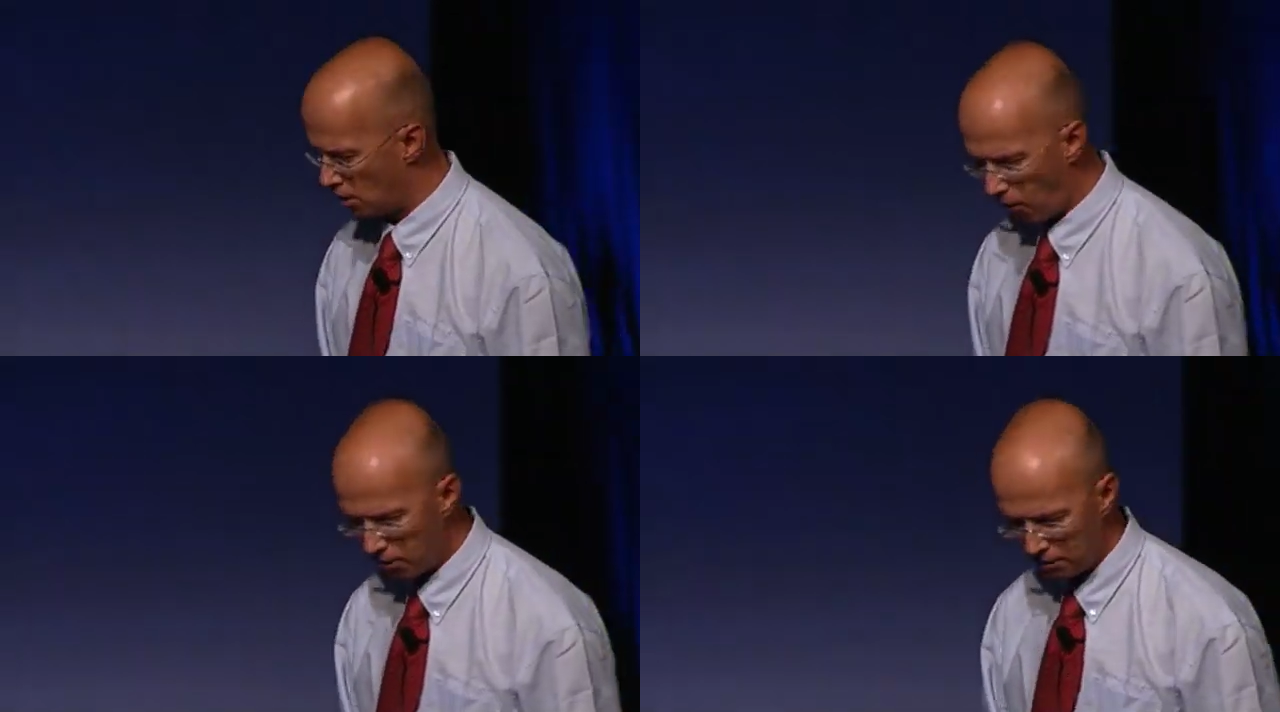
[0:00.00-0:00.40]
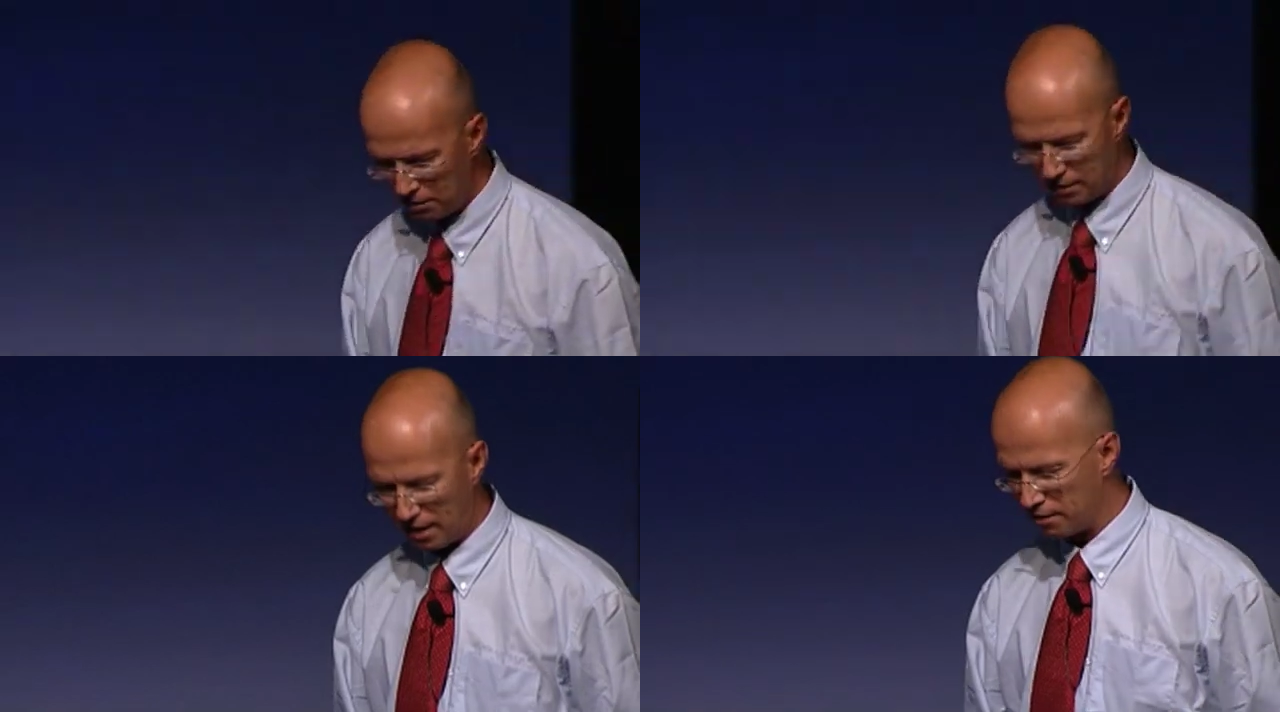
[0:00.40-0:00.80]
all of
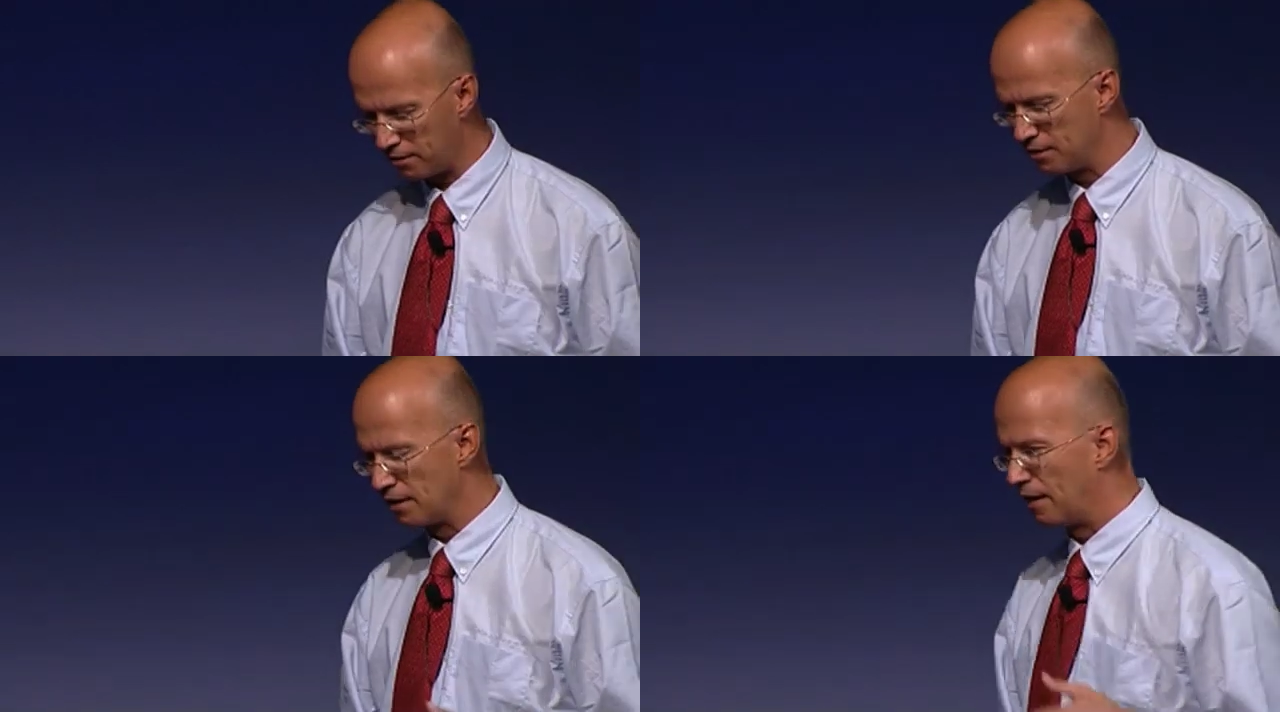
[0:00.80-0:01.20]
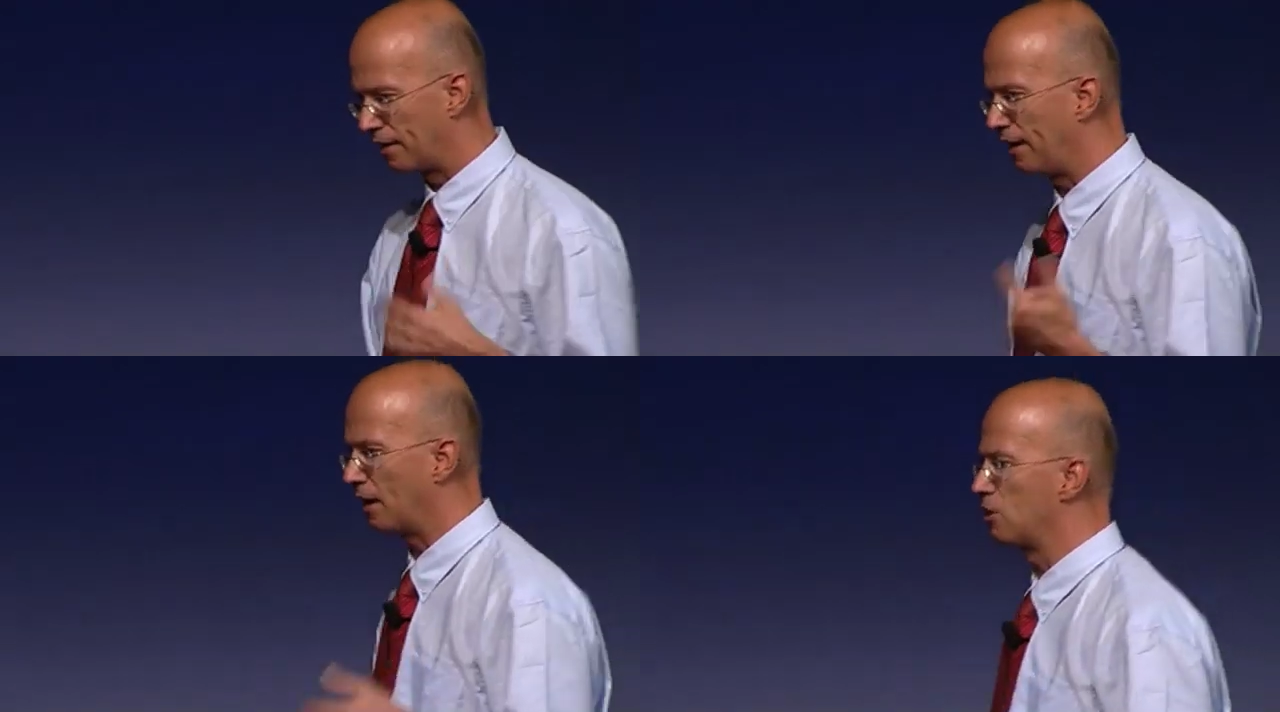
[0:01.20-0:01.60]
these kind of things
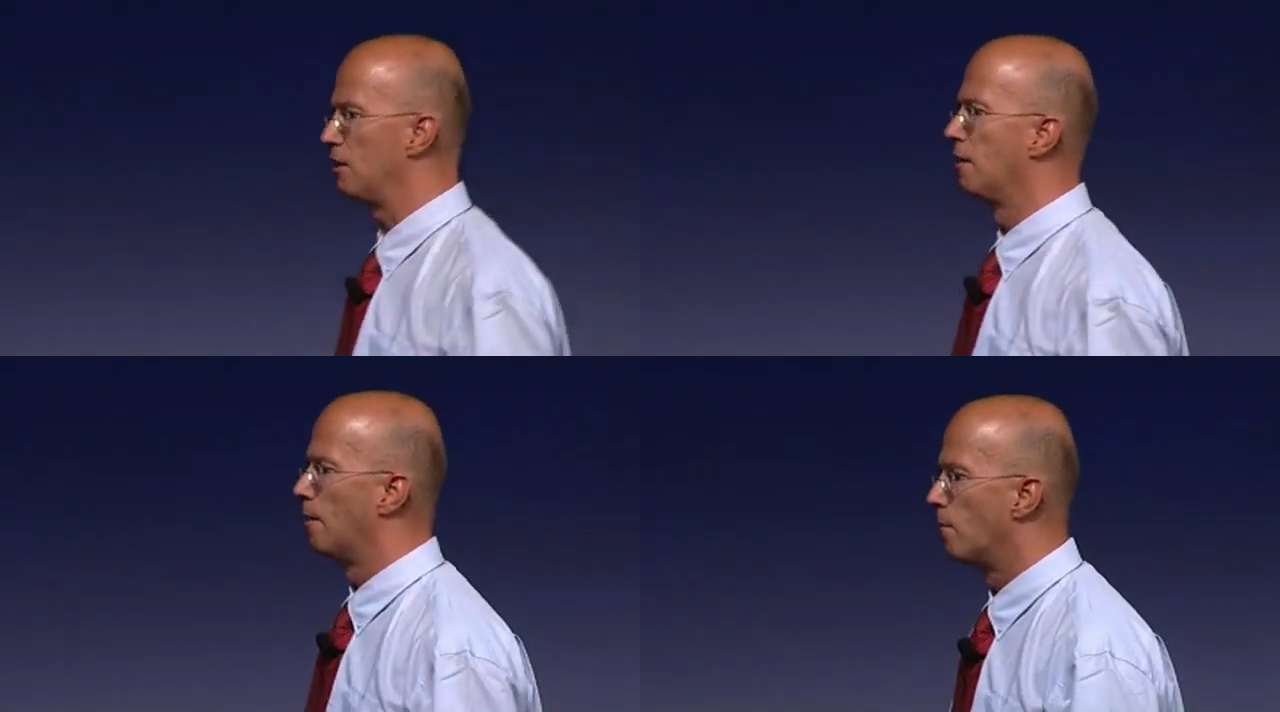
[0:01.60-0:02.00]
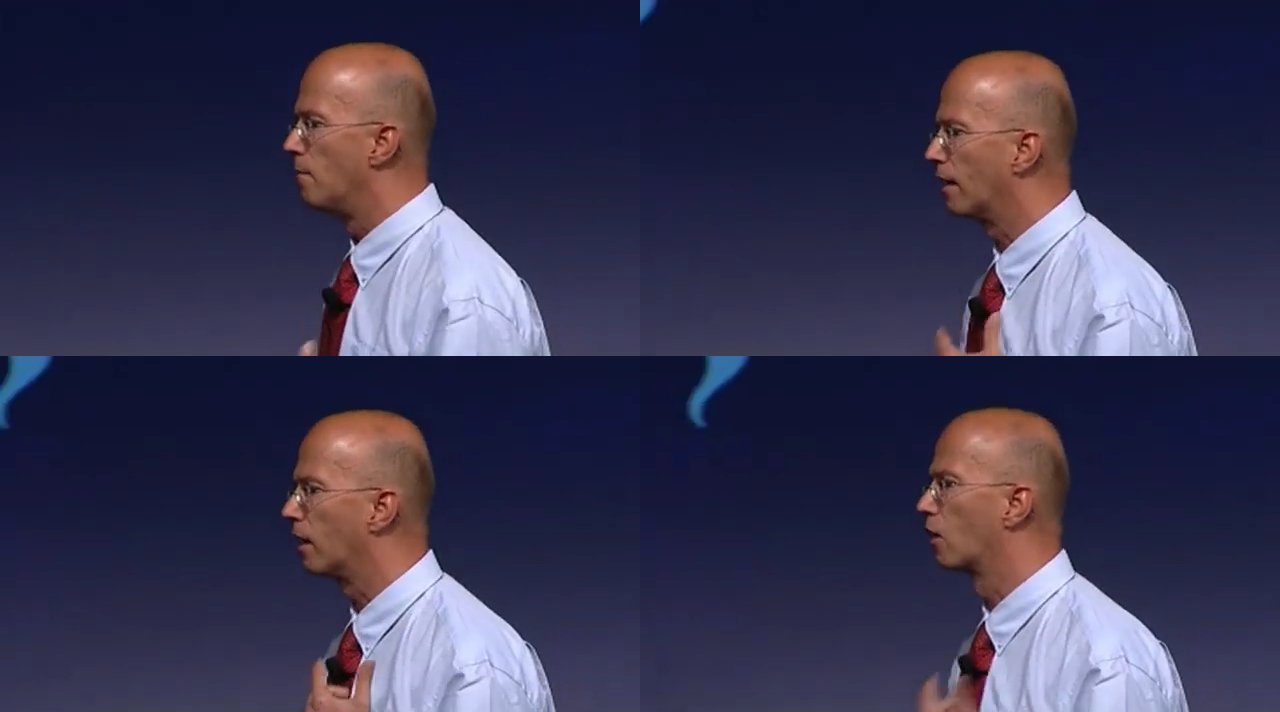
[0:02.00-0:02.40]
that actually
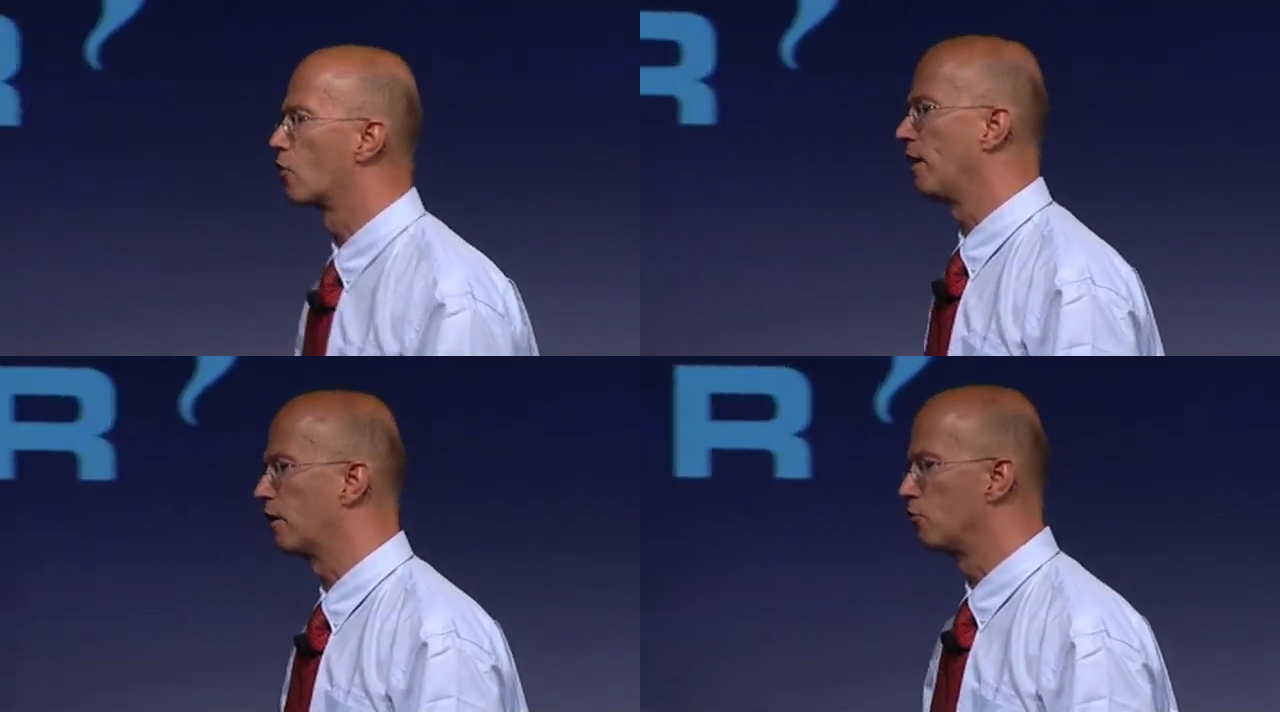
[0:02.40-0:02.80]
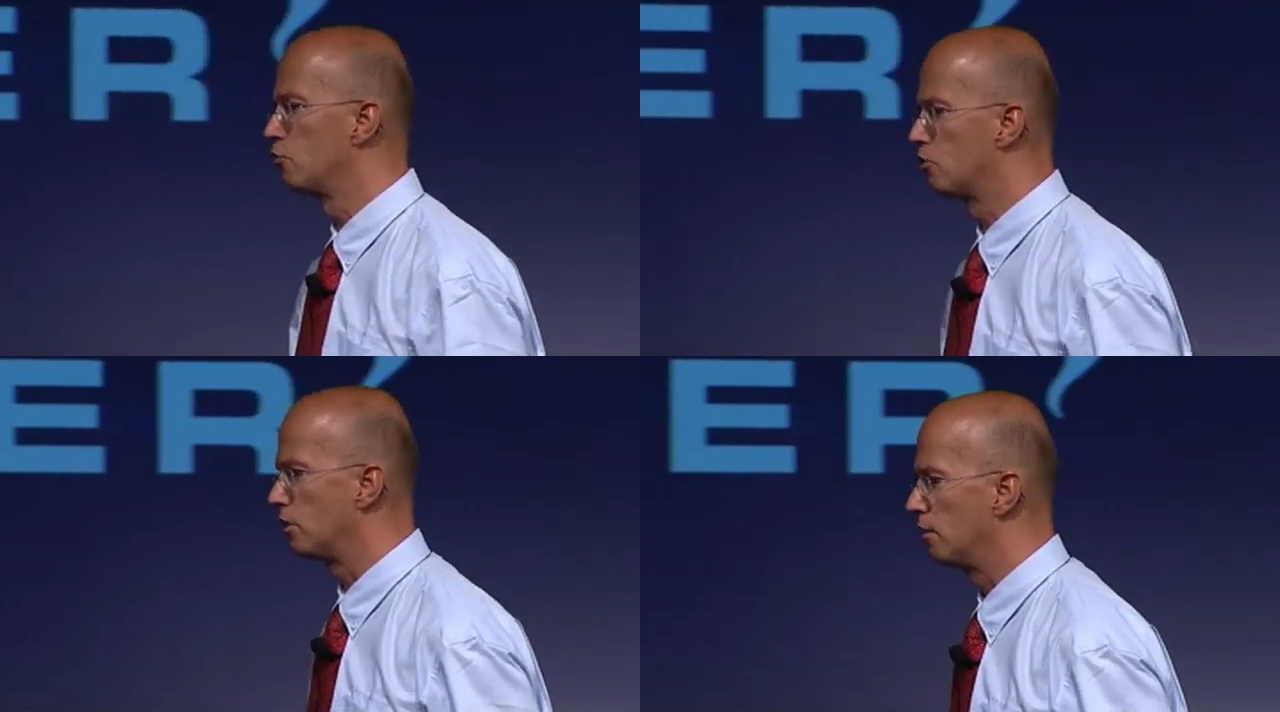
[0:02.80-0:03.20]
make a
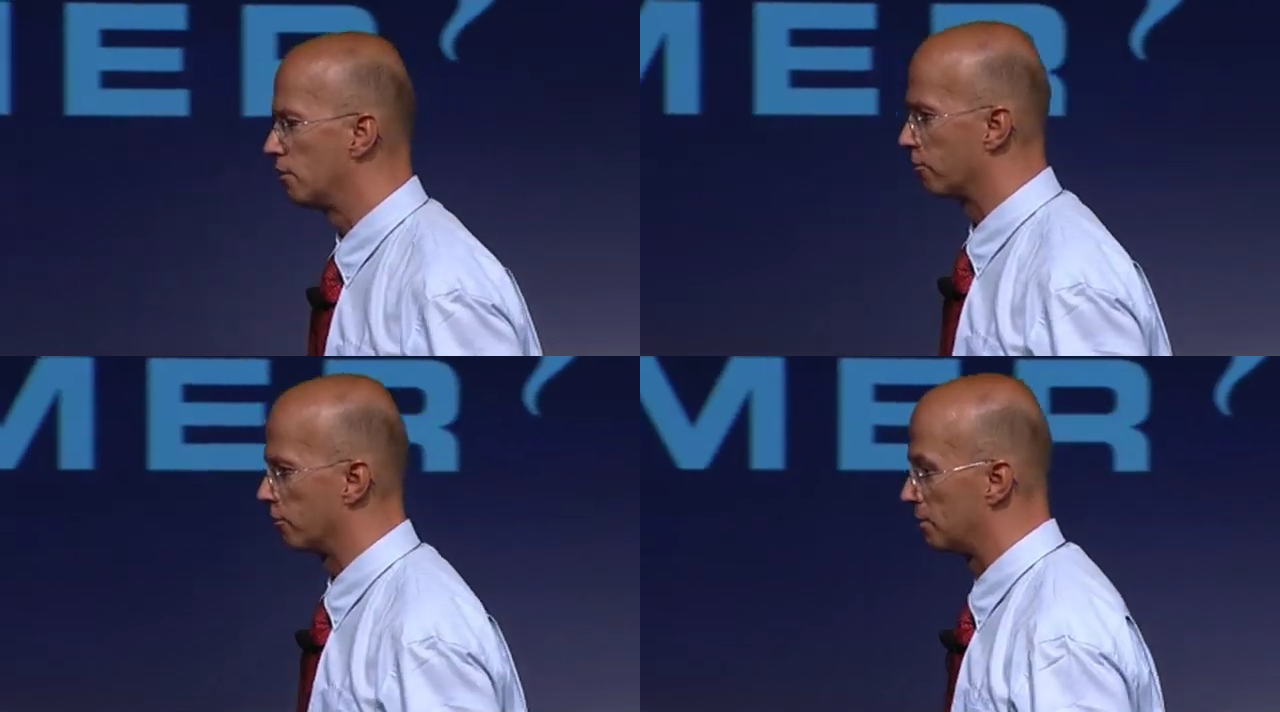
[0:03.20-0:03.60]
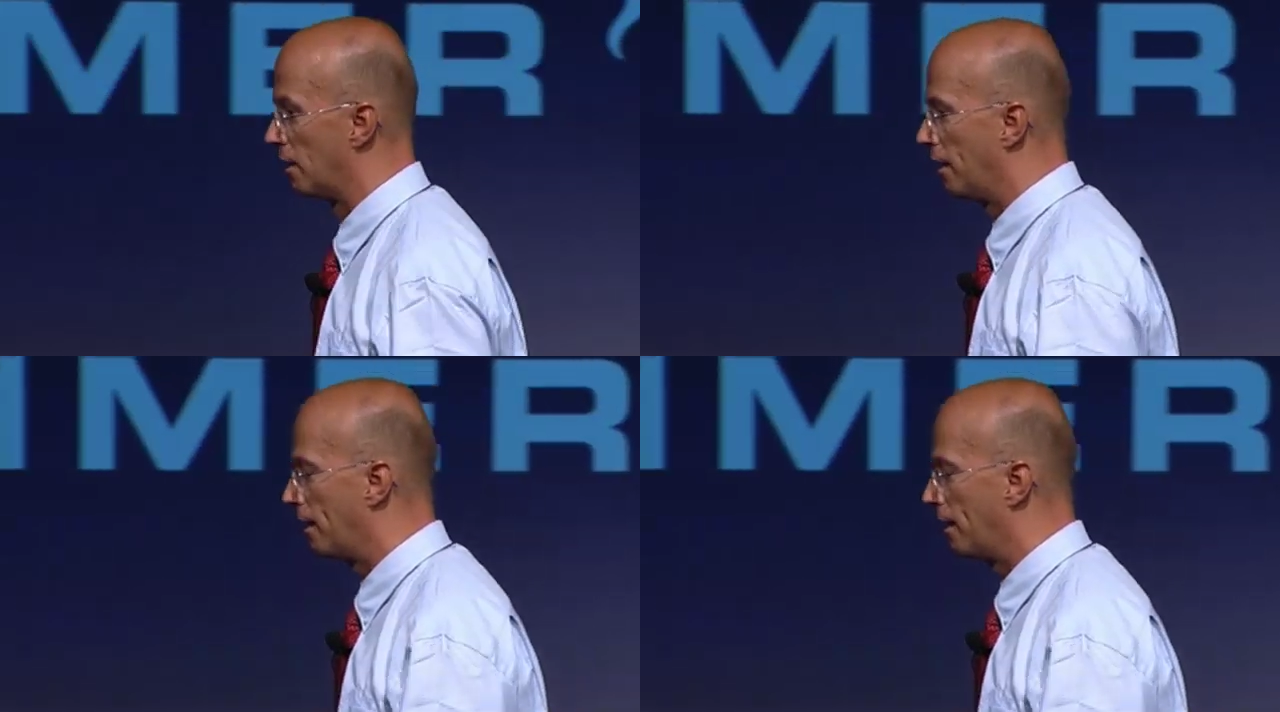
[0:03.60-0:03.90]
huge deal of difference.